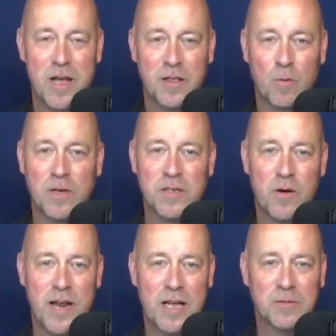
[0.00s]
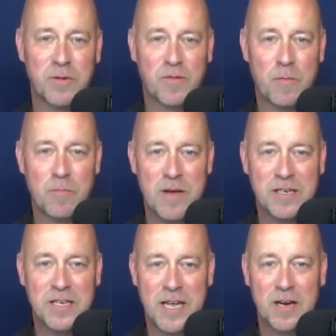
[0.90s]
There was no announcement from the
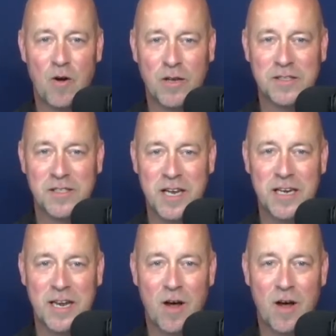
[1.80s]
Big Ten on Sunday,